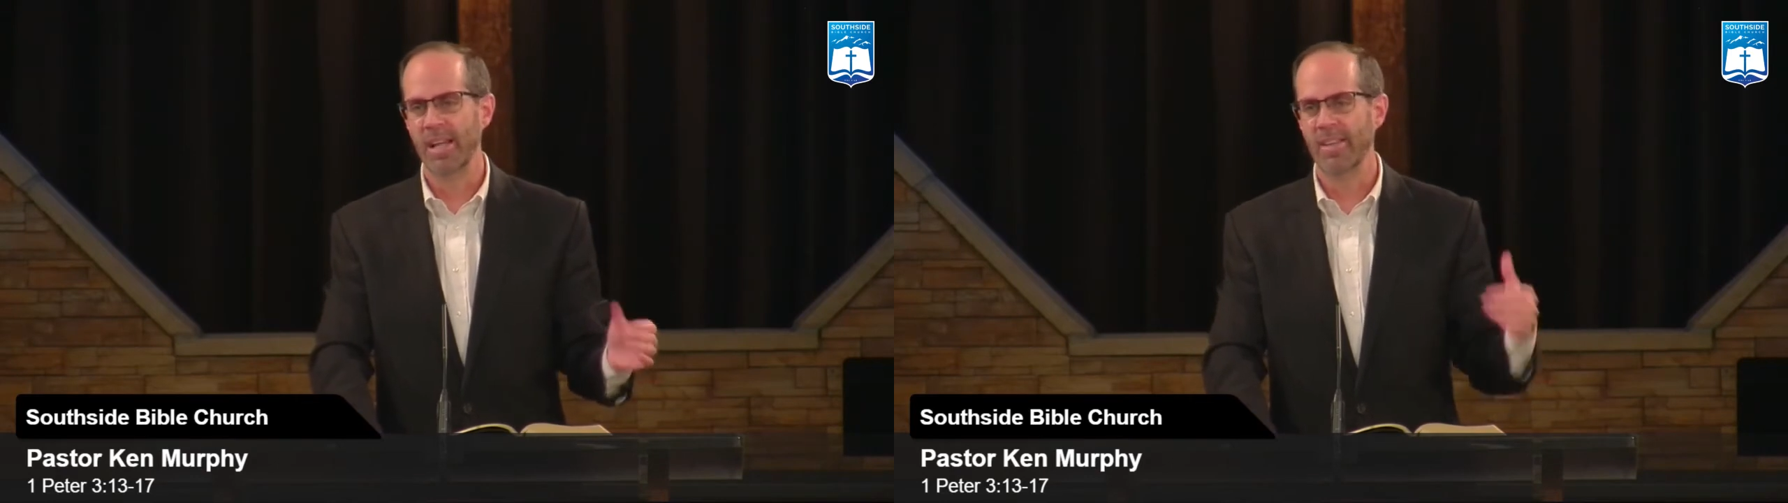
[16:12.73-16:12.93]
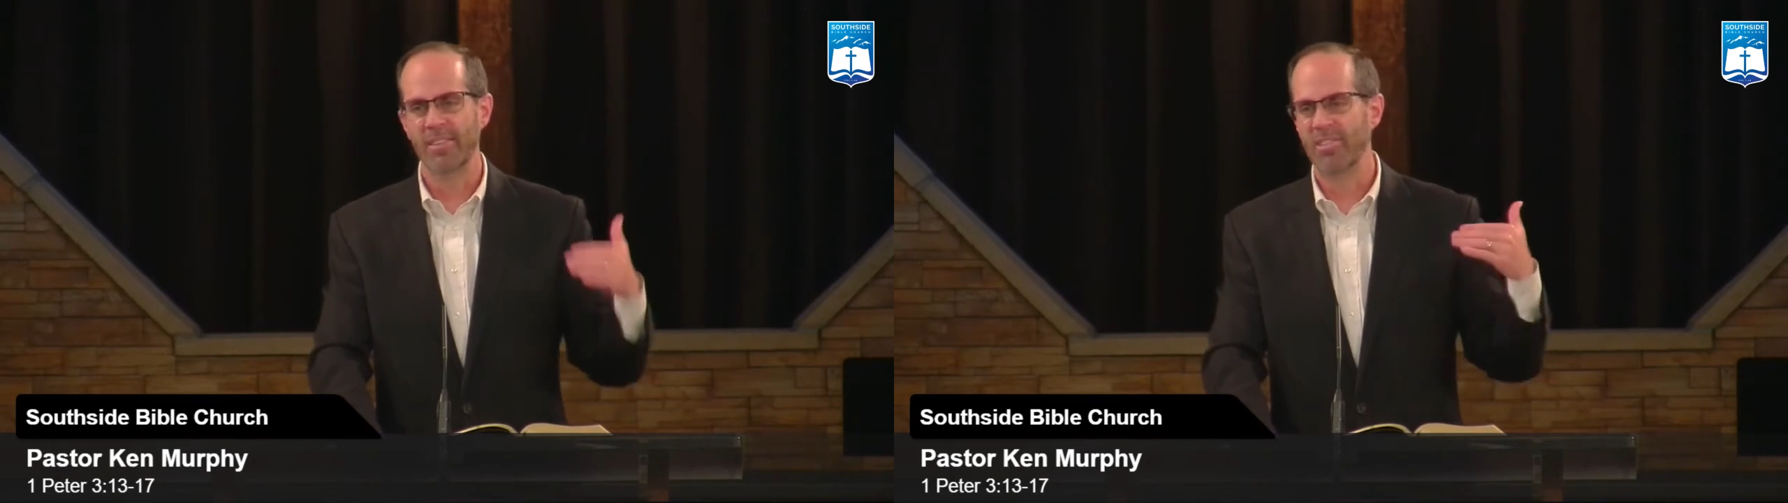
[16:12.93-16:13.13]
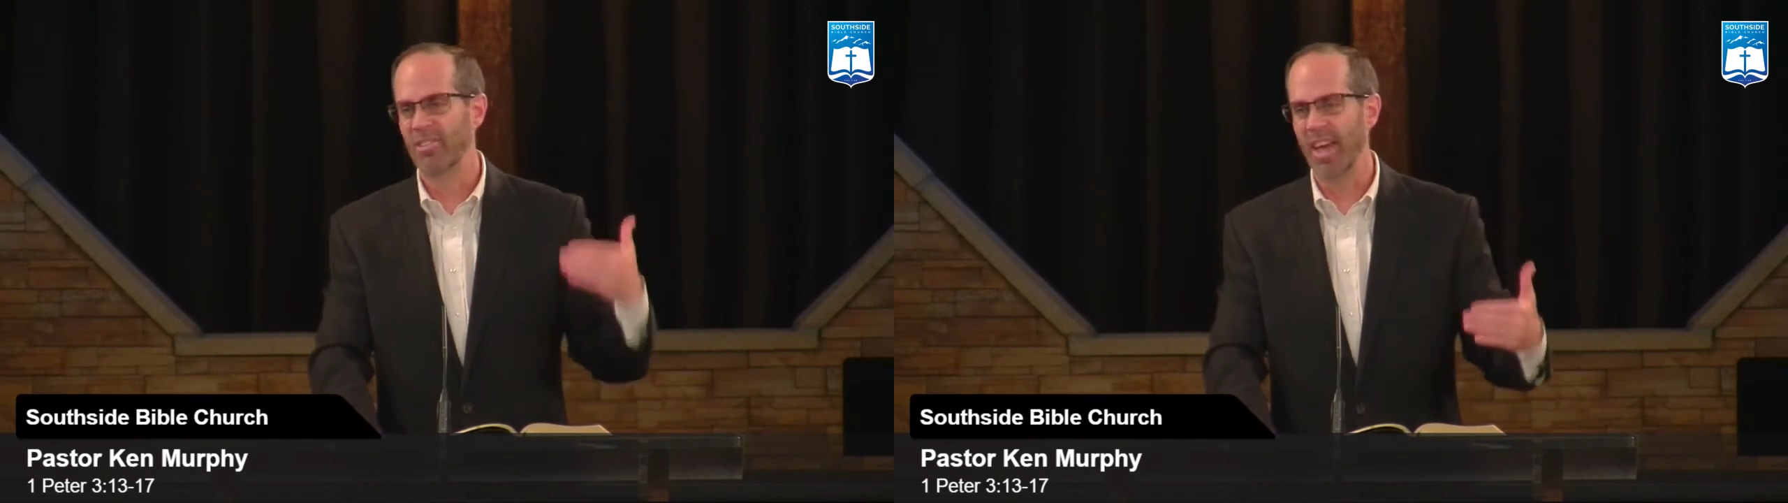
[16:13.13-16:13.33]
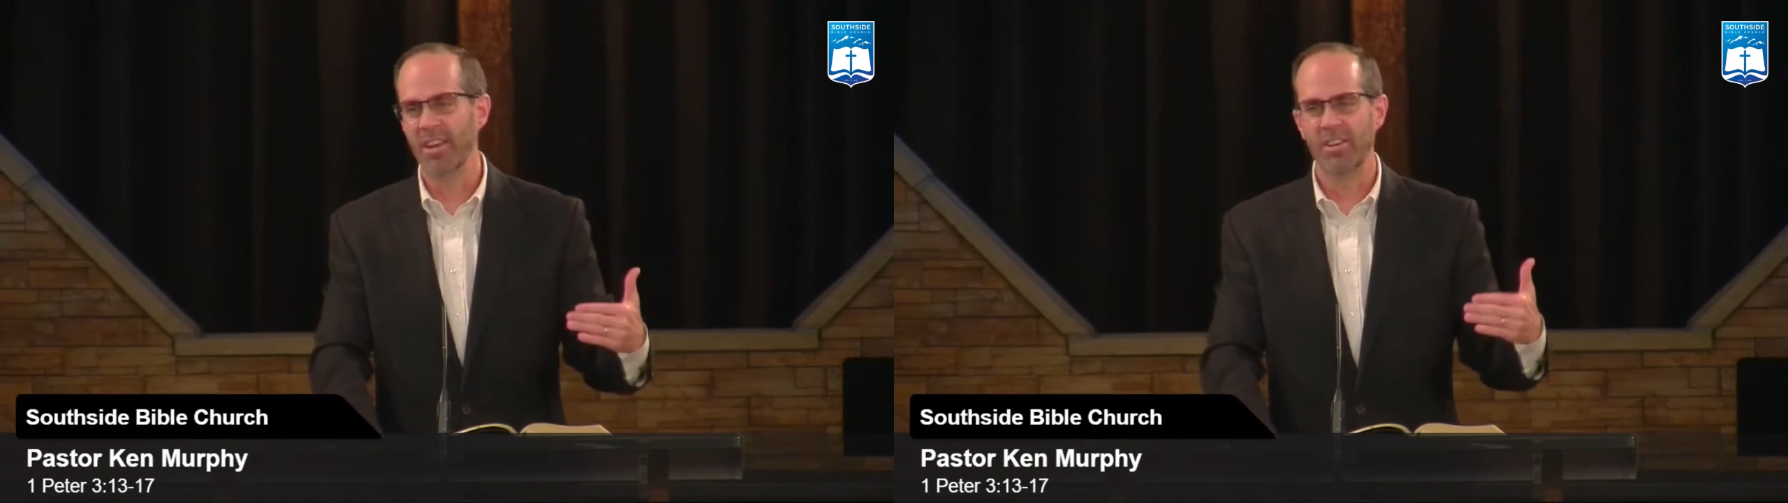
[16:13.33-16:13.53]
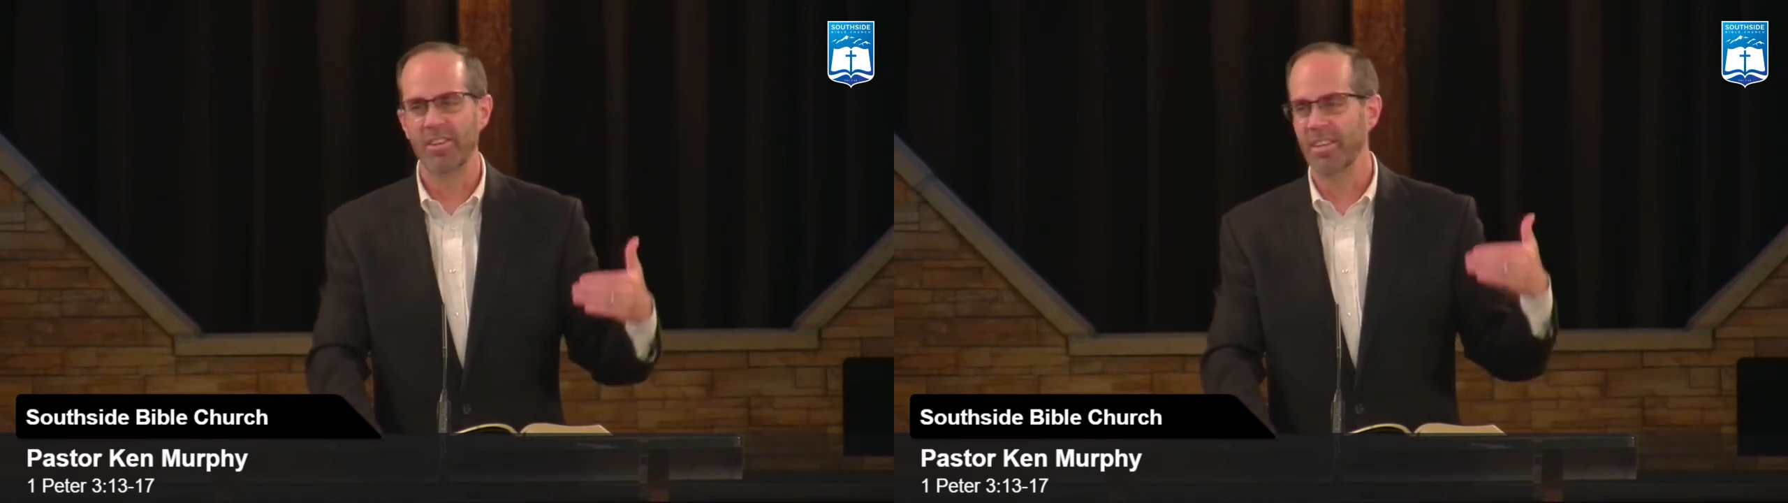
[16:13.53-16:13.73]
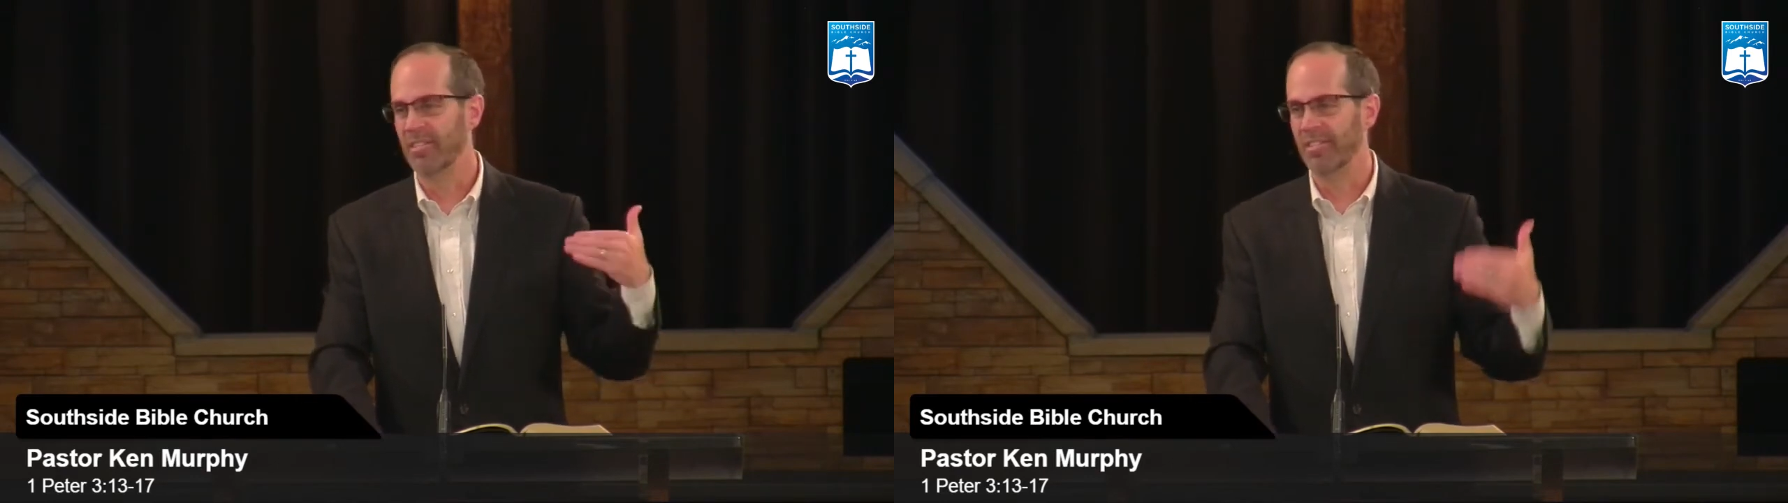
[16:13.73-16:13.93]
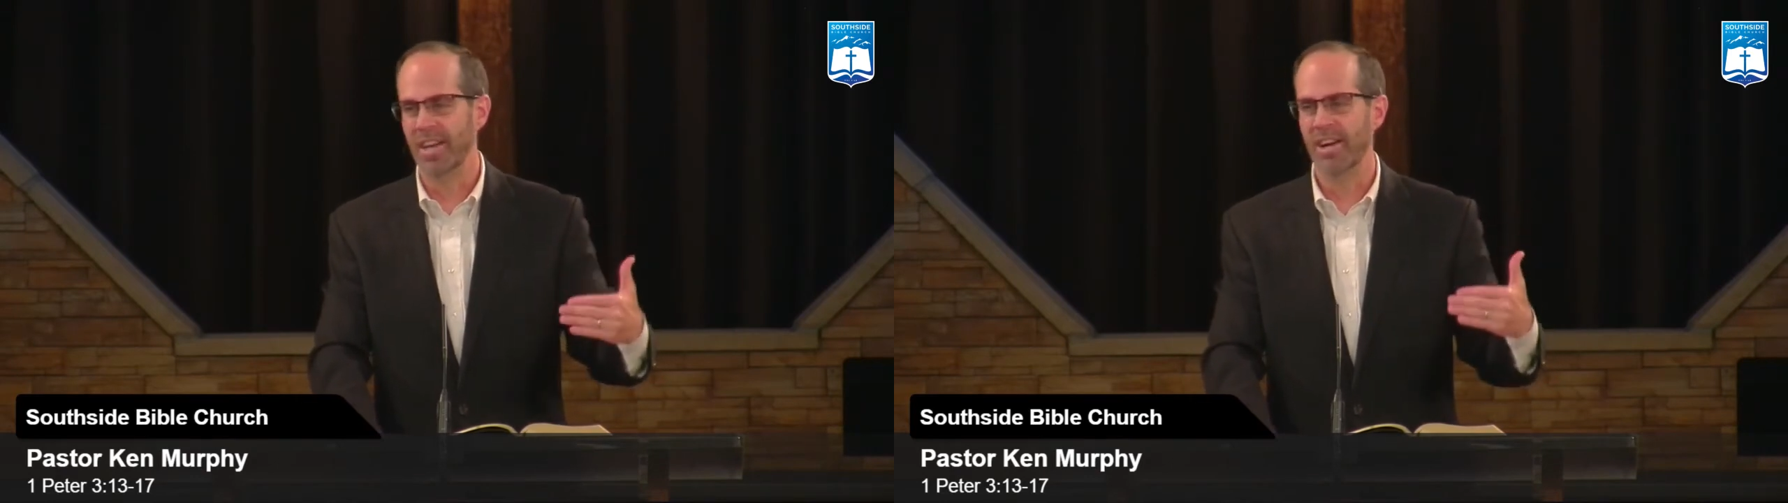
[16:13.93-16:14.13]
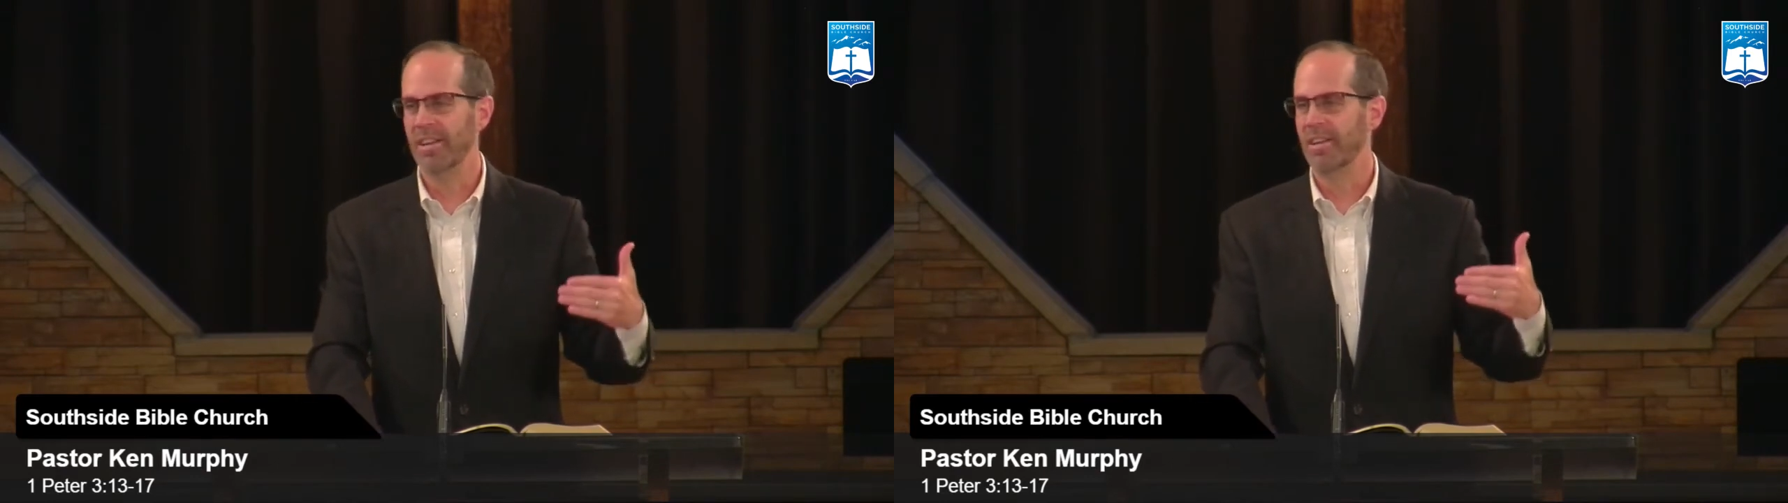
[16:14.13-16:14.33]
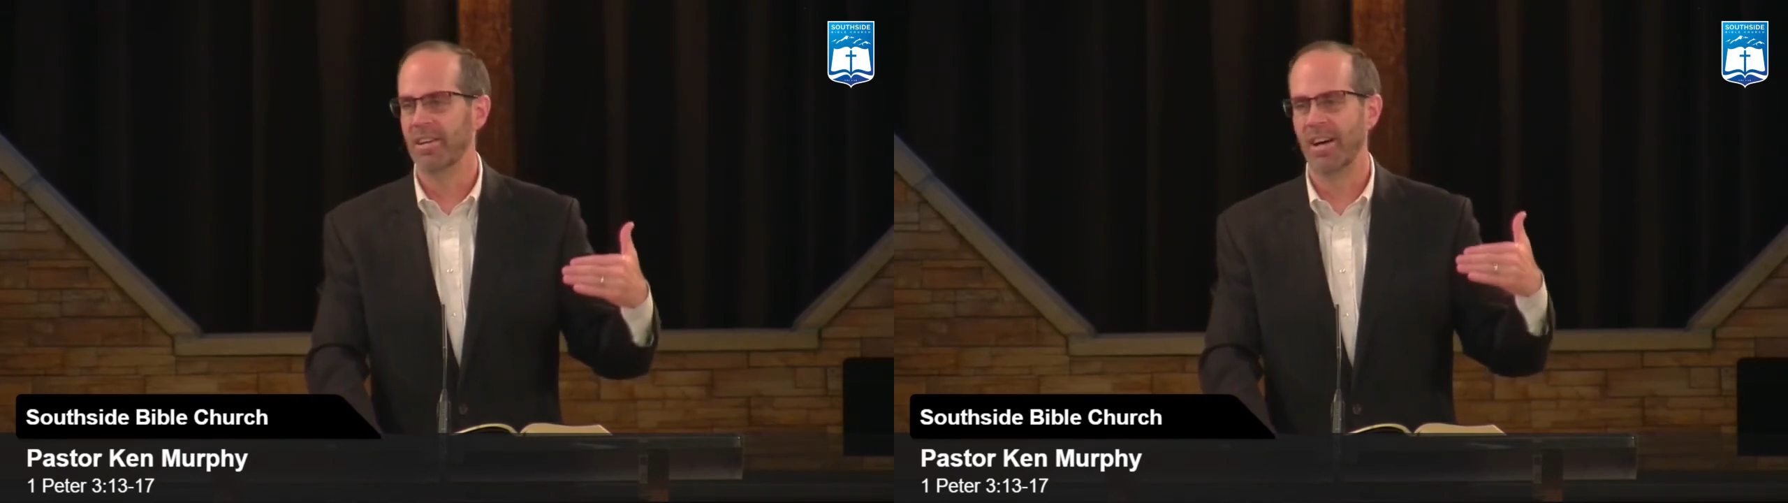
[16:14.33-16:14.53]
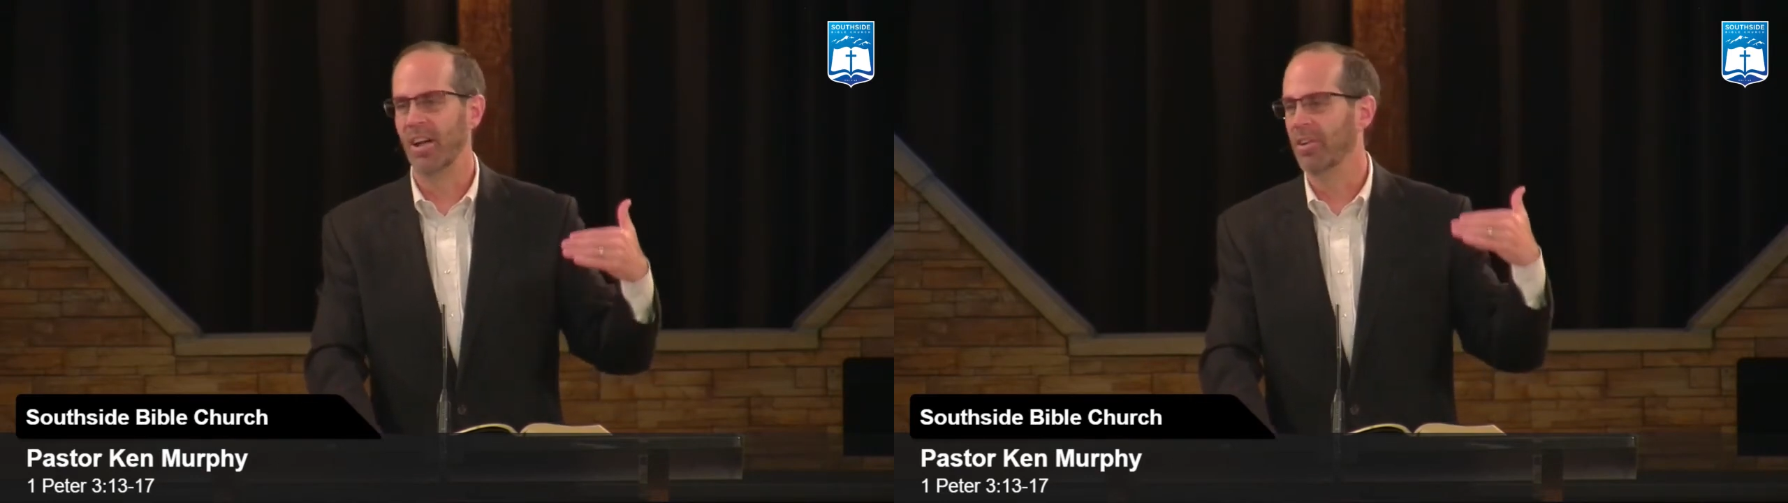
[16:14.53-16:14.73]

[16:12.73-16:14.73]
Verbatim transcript: And that's settled. It's done.